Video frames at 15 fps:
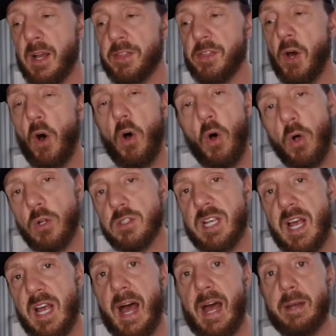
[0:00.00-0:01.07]
the whole
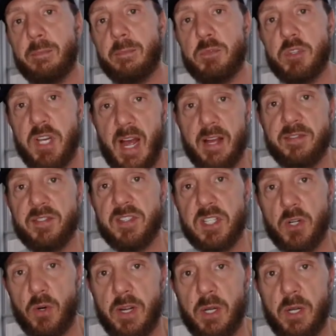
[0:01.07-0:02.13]
time Jeff's
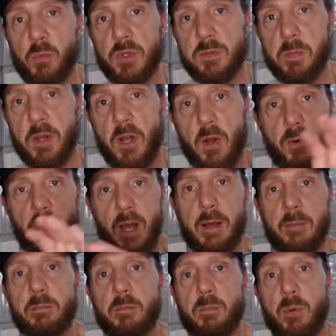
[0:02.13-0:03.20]
screen was blown
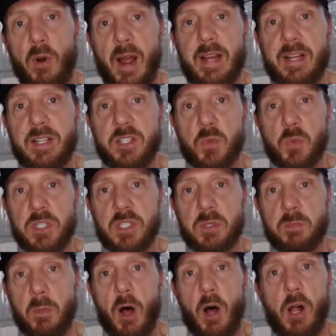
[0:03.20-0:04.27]
up, Brian's was
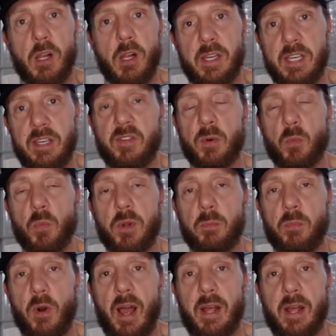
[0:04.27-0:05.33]
small, even when
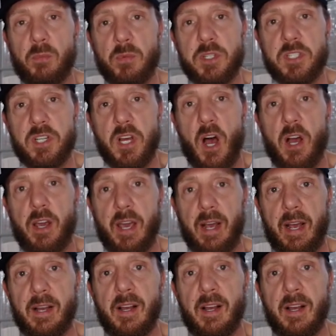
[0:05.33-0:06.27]
Brian was talking.